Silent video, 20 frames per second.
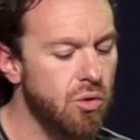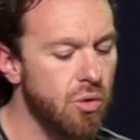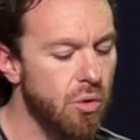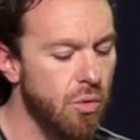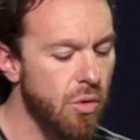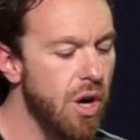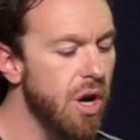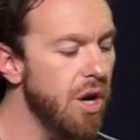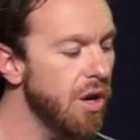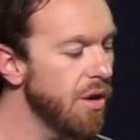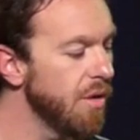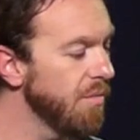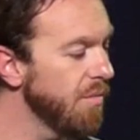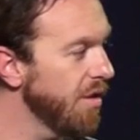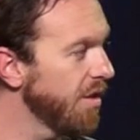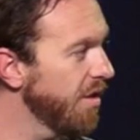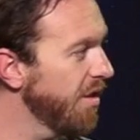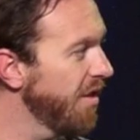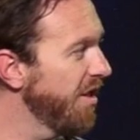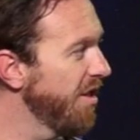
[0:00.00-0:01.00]
drum
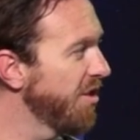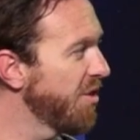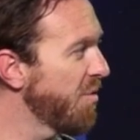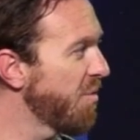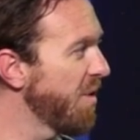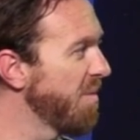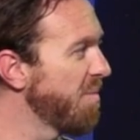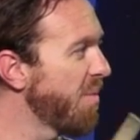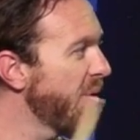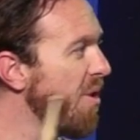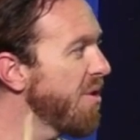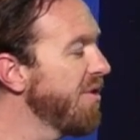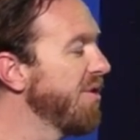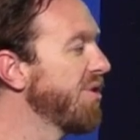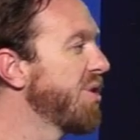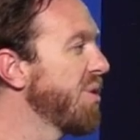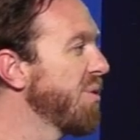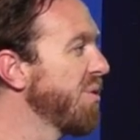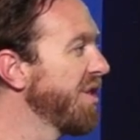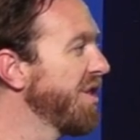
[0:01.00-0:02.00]
is rebirthed
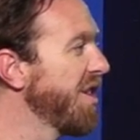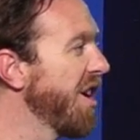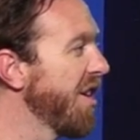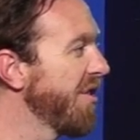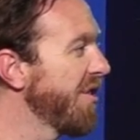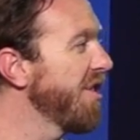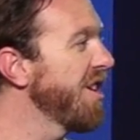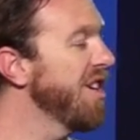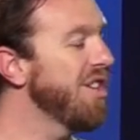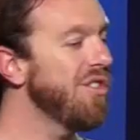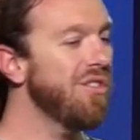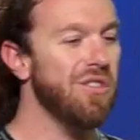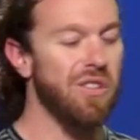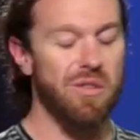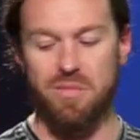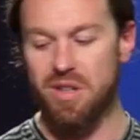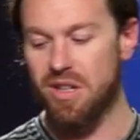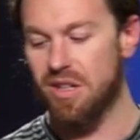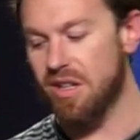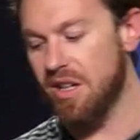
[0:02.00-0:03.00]
into another
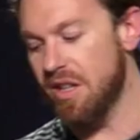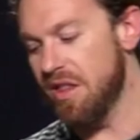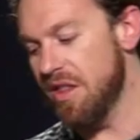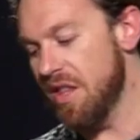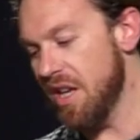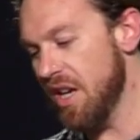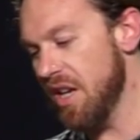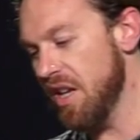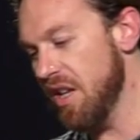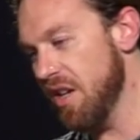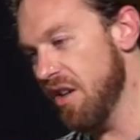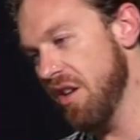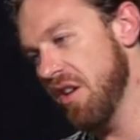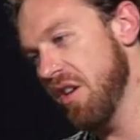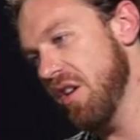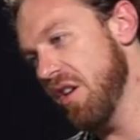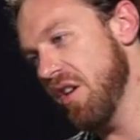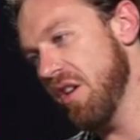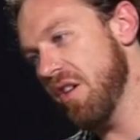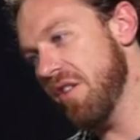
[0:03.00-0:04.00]
instrument. And yeah. then
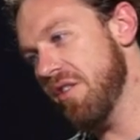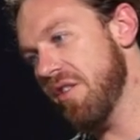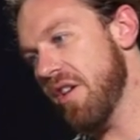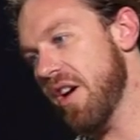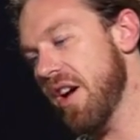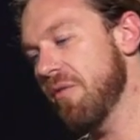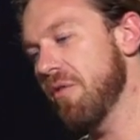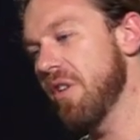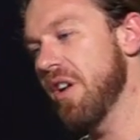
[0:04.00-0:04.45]
thought,